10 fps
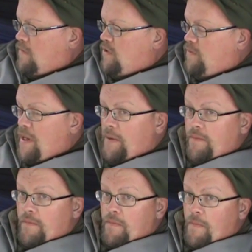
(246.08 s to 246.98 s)
It's been
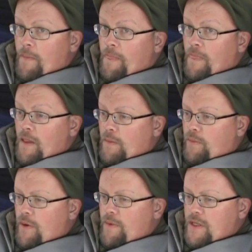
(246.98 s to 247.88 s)

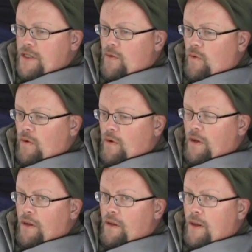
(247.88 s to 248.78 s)
pretty busy at work,
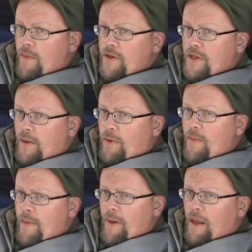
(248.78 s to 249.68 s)
and I mentioned I put
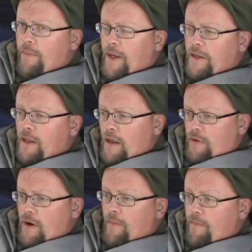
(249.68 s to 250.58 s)
my band back
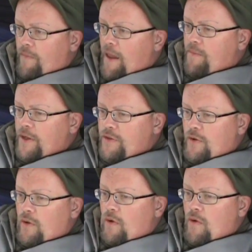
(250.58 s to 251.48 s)
together, and I've had my
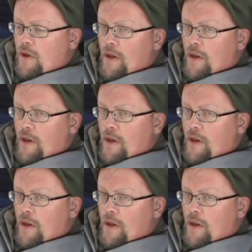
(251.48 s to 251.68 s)
solo